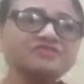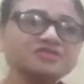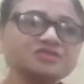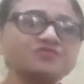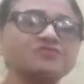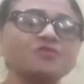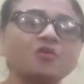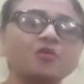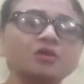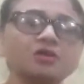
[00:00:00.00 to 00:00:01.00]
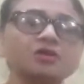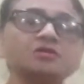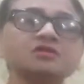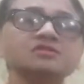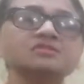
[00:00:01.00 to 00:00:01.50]
First of all,
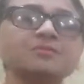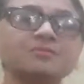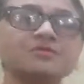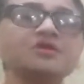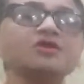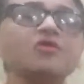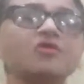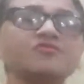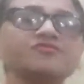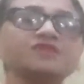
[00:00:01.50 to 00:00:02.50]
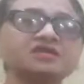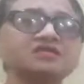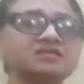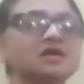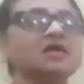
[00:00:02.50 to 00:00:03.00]
the summary of this,
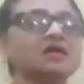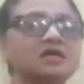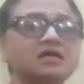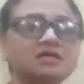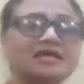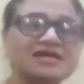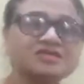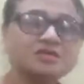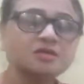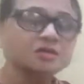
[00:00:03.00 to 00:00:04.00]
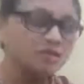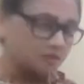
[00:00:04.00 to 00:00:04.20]
the